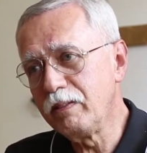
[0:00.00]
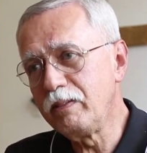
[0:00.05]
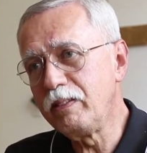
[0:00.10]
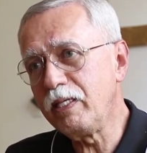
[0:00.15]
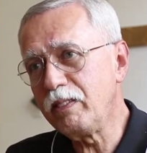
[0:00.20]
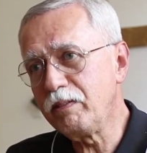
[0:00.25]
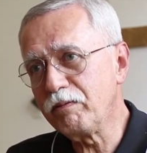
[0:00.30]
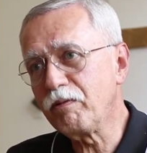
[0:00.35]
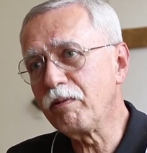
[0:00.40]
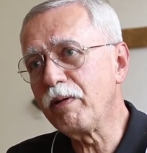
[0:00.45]

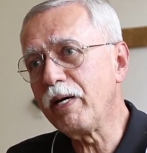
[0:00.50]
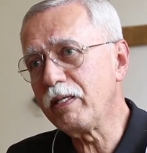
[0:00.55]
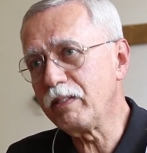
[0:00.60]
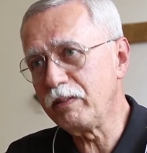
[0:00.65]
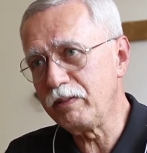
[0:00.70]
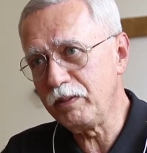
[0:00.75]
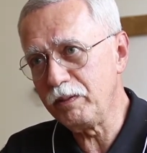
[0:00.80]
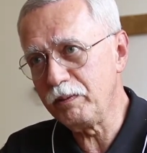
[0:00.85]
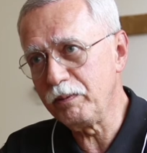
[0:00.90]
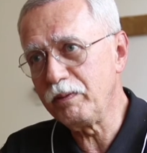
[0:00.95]
debt of
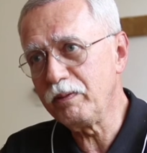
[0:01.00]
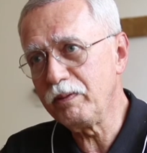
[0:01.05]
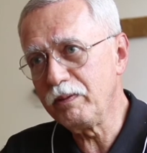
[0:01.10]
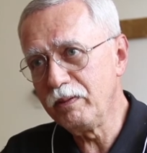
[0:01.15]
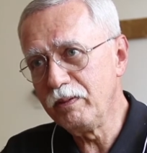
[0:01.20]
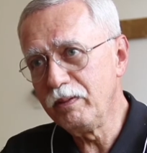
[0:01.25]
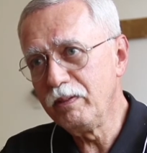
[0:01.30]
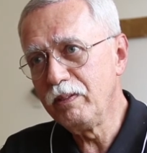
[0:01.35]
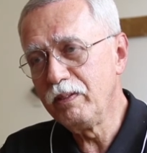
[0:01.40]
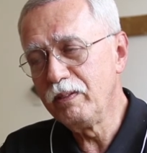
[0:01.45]
gratitude
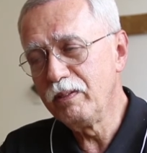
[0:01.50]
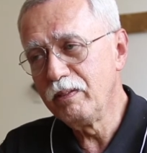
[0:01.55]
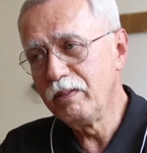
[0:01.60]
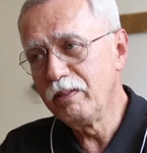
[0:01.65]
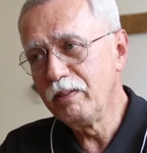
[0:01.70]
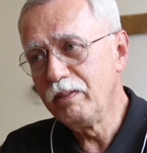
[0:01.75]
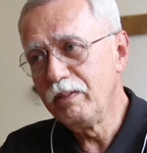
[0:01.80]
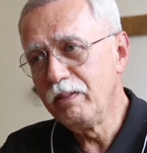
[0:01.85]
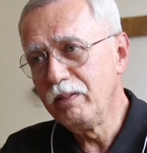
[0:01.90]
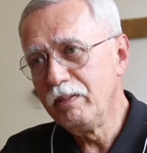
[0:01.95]

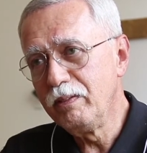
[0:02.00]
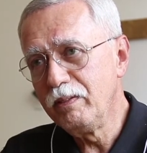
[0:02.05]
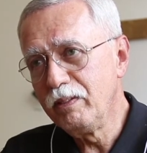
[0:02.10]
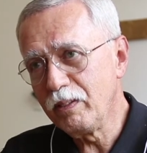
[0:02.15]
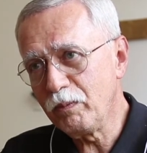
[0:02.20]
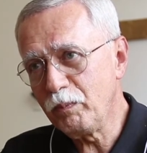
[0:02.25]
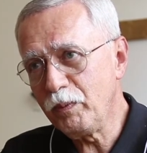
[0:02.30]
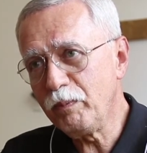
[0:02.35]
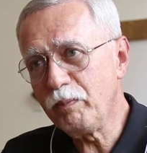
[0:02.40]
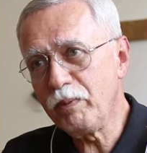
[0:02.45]

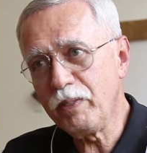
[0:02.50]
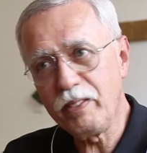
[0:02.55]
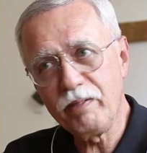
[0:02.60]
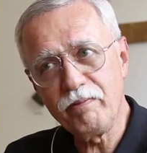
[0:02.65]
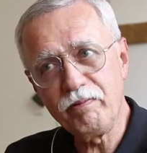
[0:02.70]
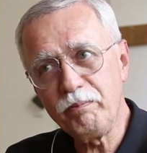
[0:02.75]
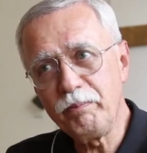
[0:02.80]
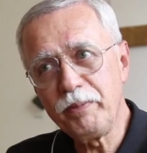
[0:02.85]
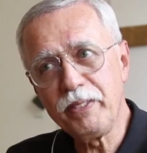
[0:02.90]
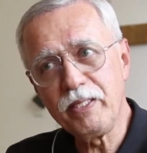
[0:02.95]
that we will
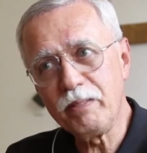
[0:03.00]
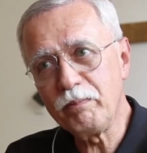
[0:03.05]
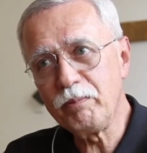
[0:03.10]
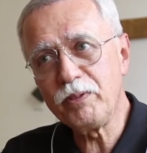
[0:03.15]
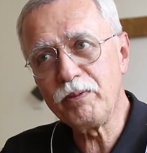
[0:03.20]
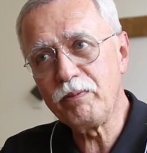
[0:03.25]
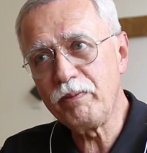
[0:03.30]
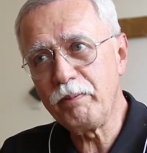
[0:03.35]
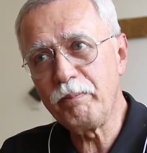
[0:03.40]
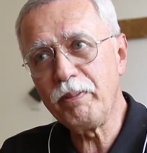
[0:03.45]
never be able
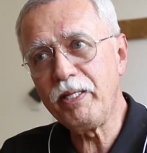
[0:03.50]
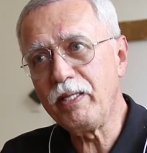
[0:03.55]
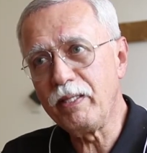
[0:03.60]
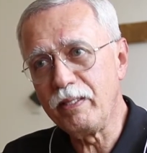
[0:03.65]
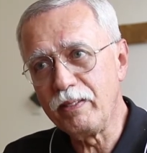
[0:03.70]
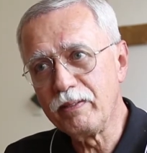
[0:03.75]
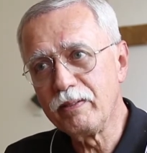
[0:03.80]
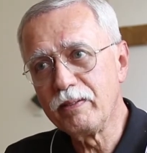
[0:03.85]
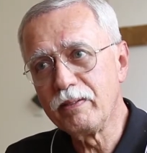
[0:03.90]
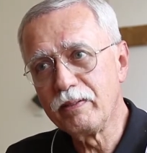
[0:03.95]
to repay.